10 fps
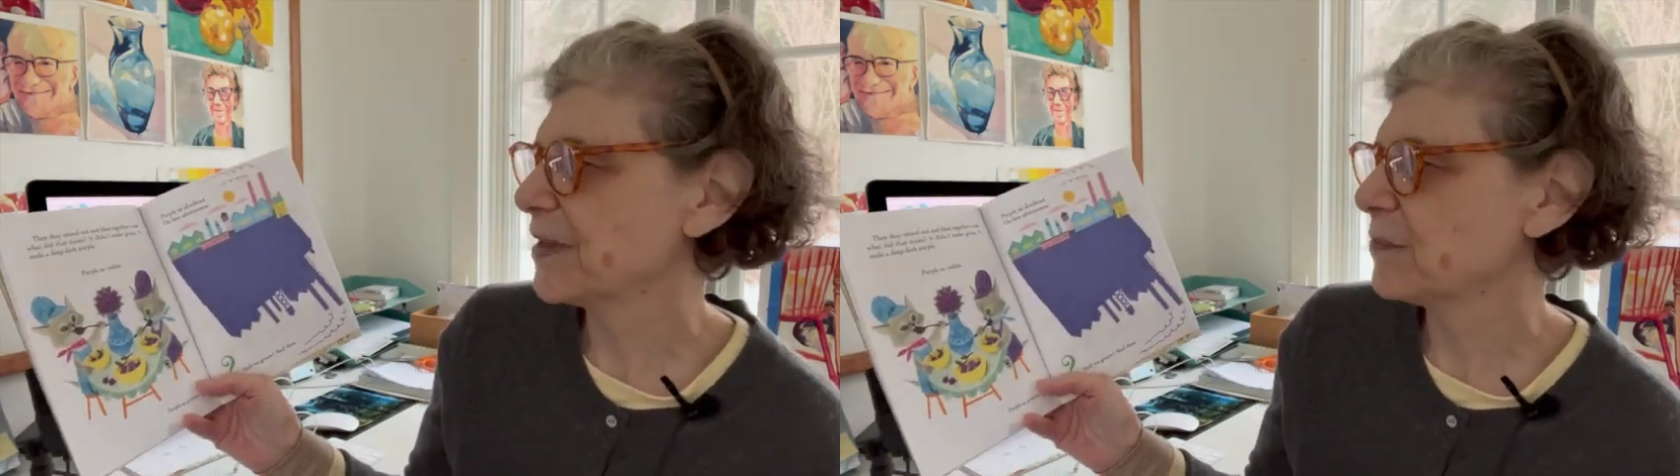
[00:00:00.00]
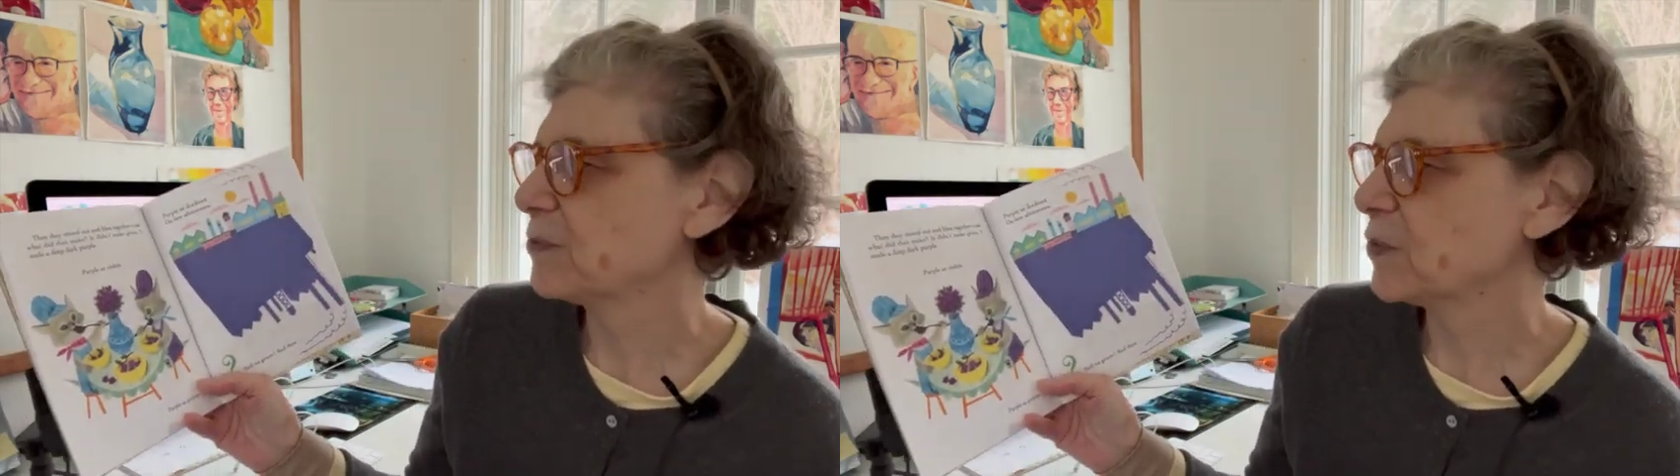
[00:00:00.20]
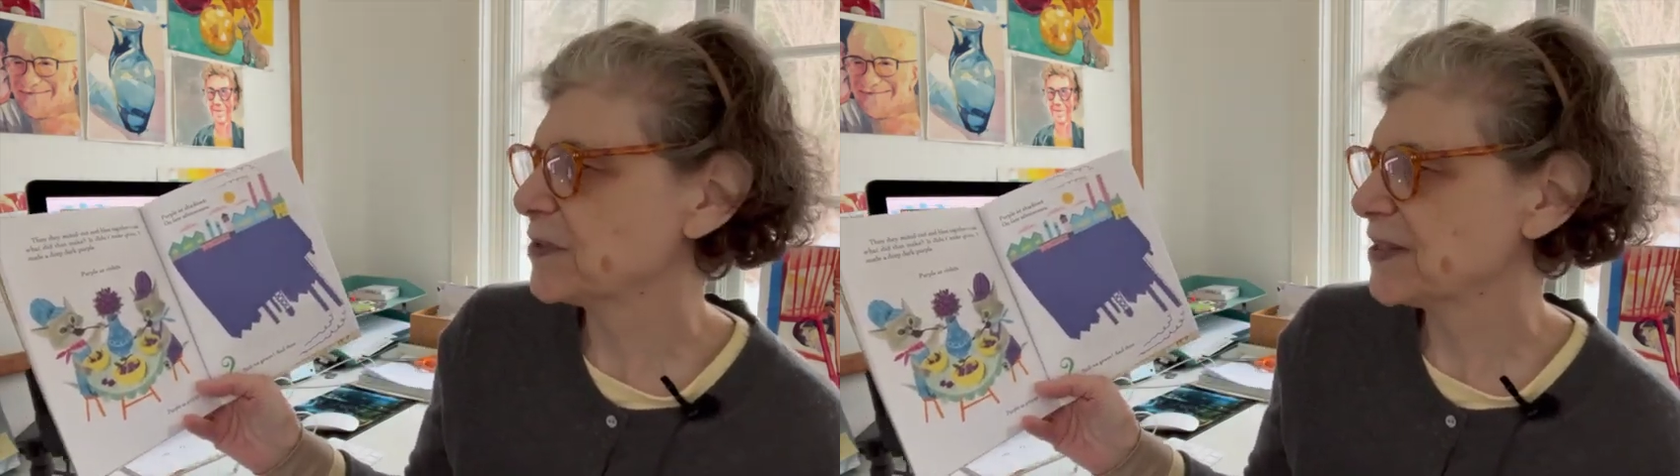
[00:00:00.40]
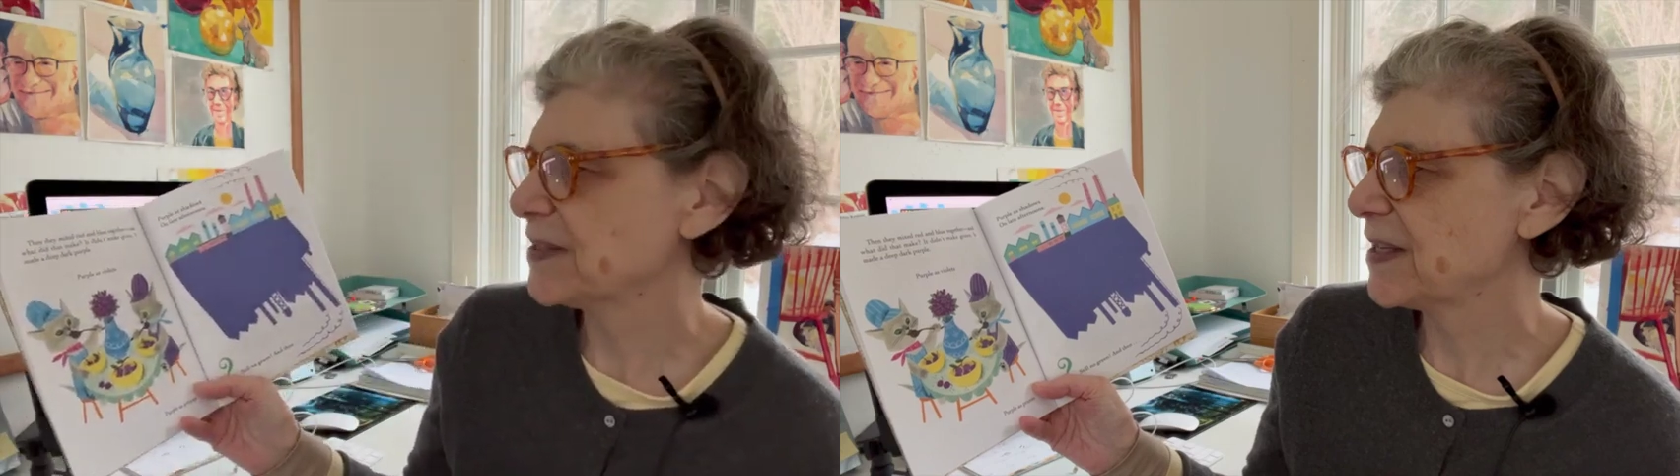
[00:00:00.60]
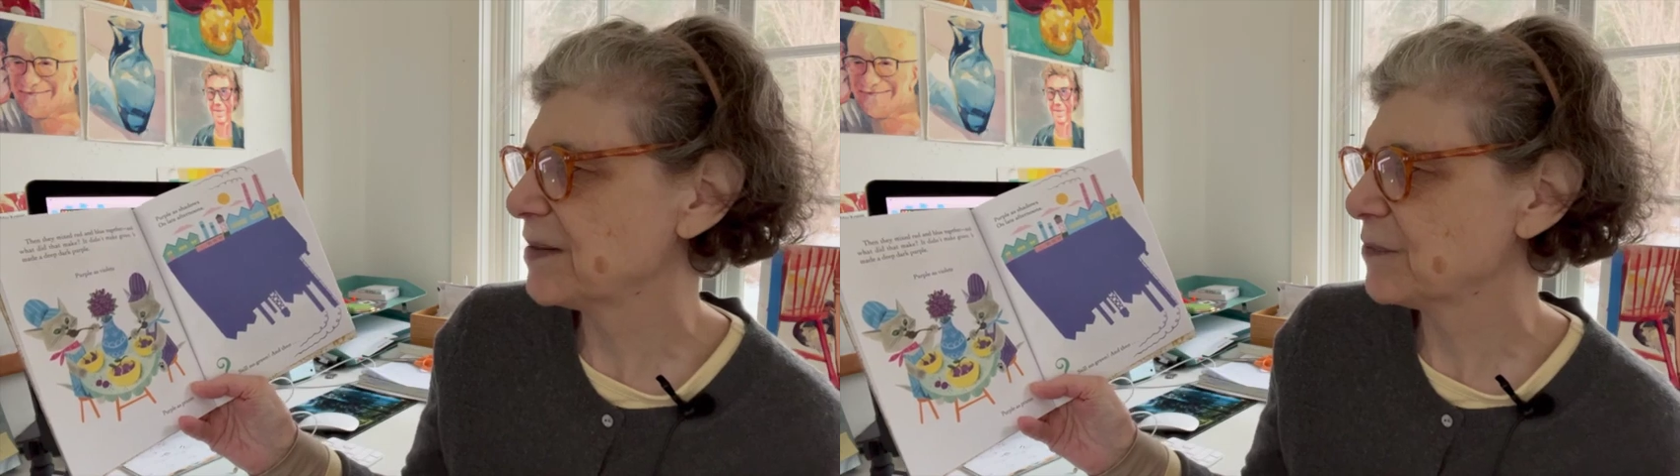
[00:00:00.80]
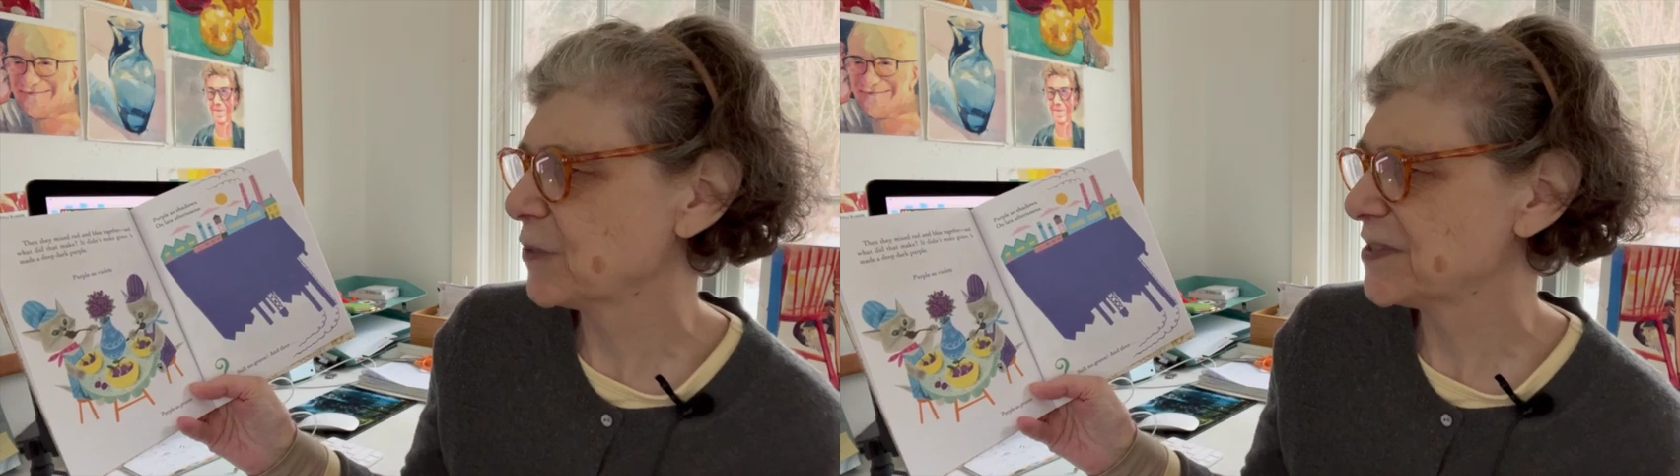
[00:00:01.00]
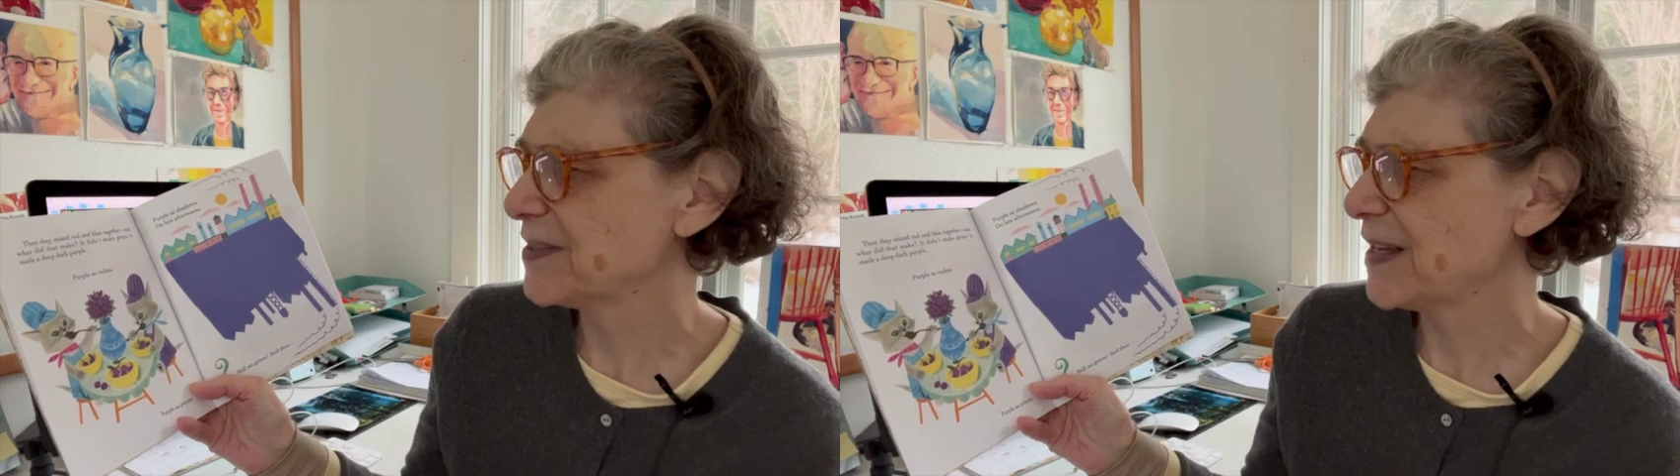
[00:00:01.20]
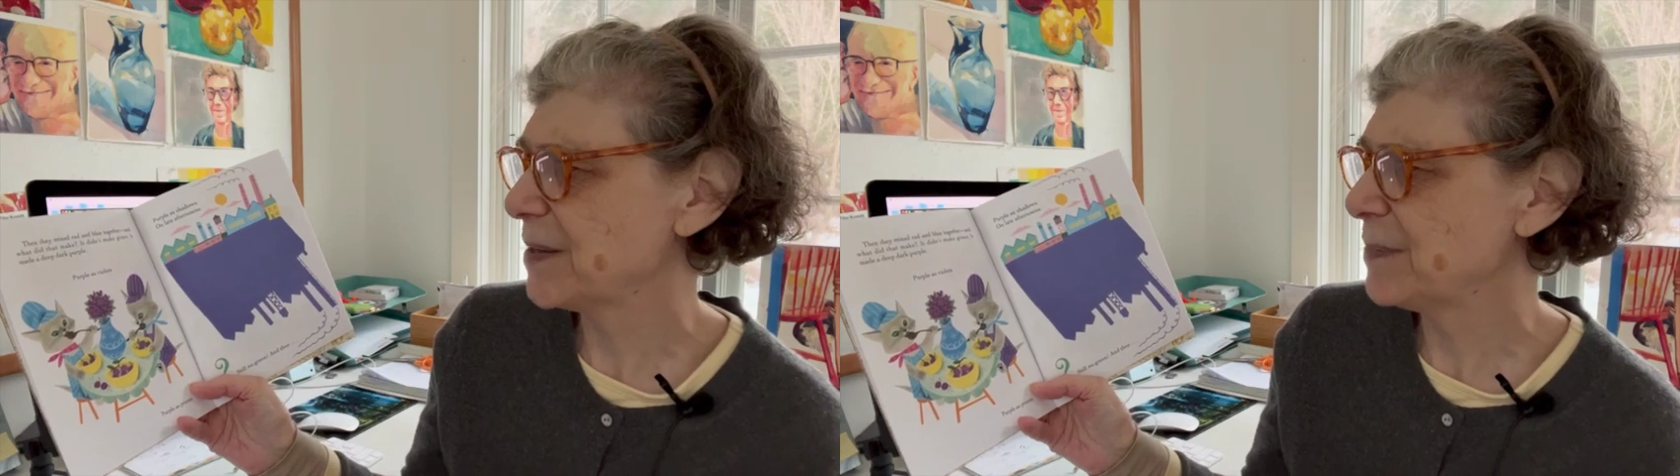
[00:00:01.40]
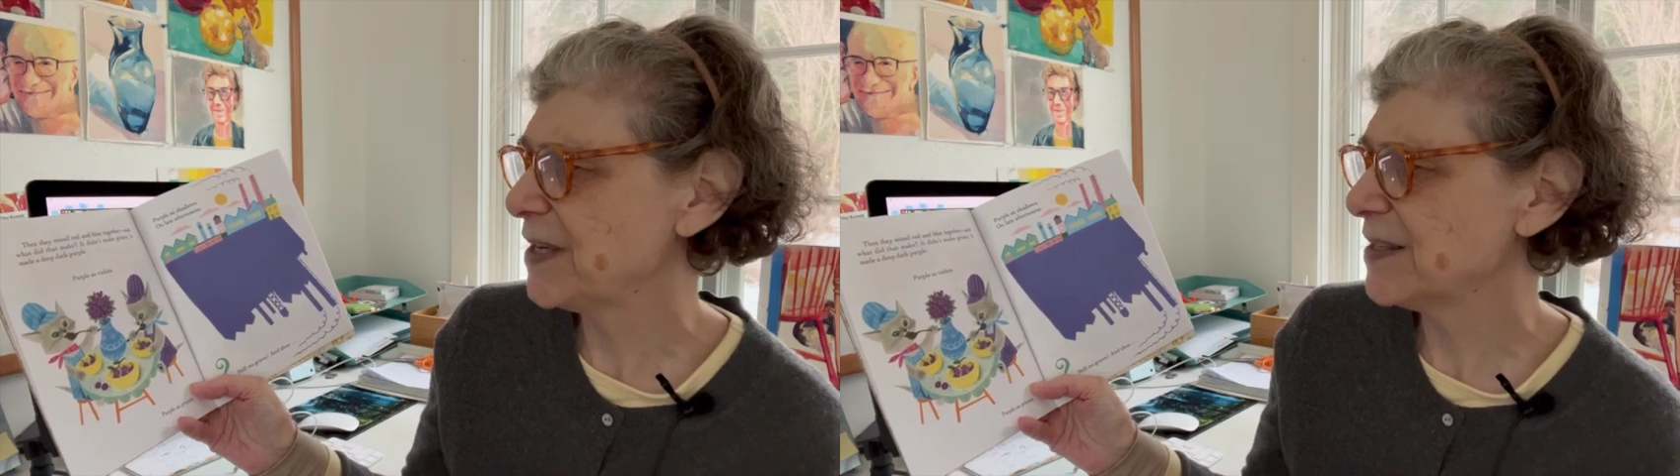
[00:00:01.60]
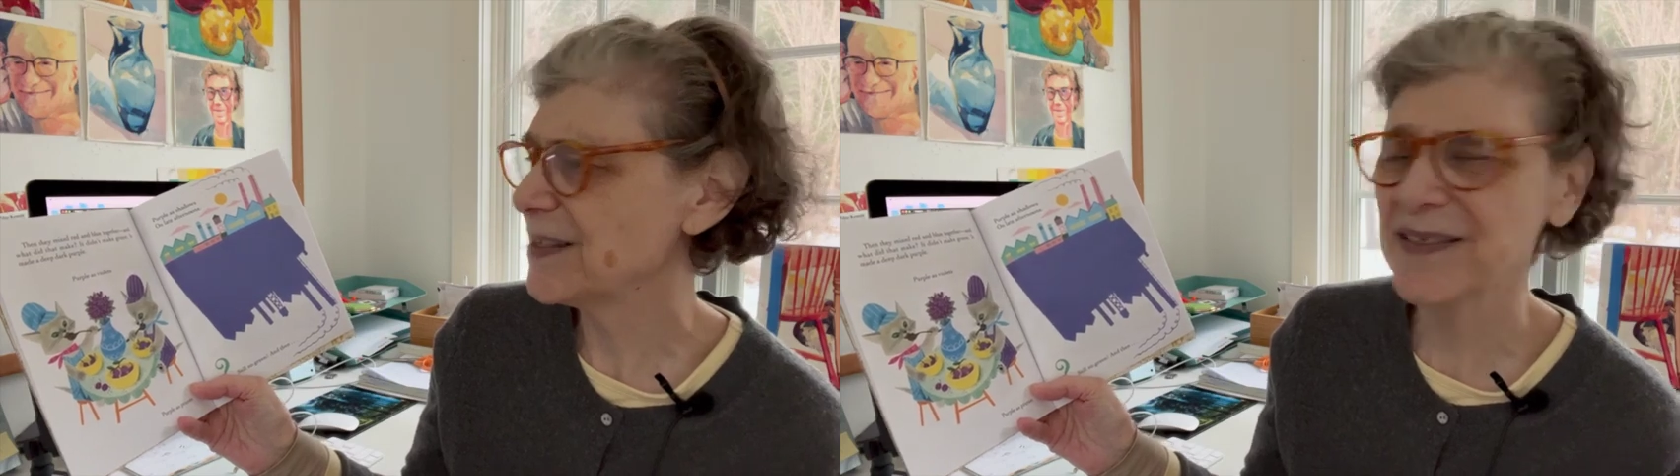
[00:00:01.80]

and did they, what did that make?